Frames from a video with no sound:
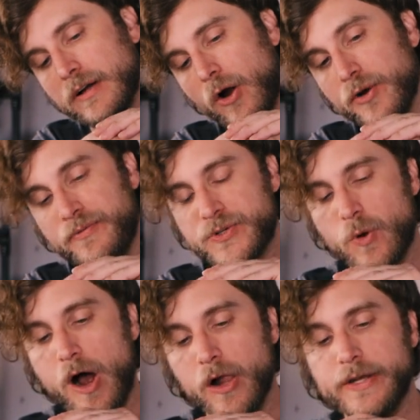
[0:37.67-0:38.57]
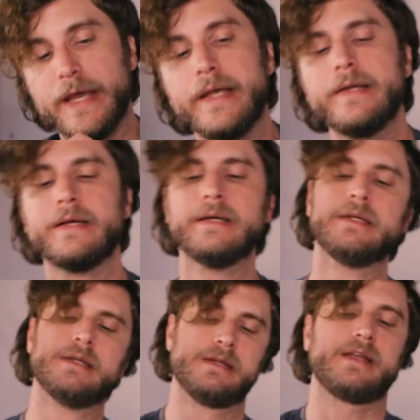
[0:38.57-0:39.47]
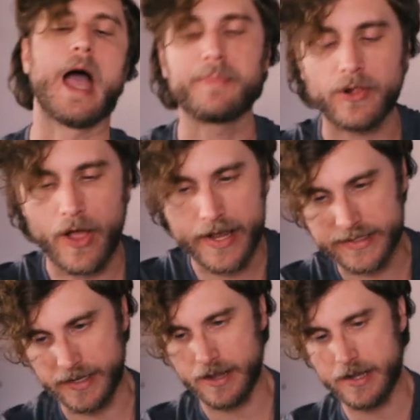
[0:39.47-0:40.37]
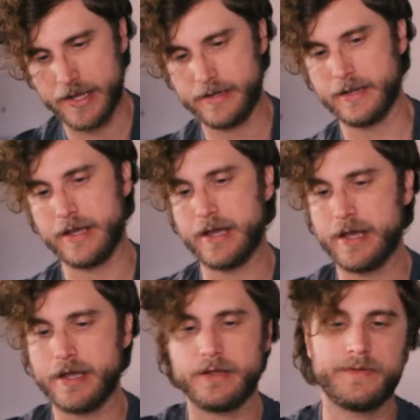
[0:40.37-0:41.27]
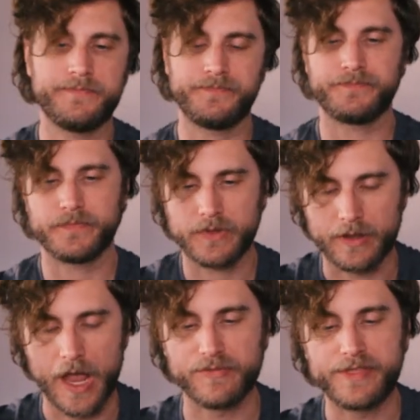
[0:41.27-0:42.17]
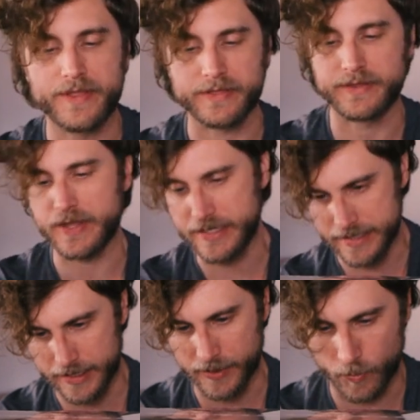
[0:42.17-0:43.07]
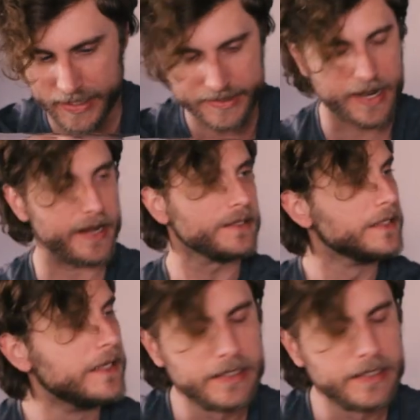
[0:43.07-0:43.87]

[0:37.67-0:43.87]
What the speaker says: artificial holiday, capitalizing on everything that they did on Wednesday.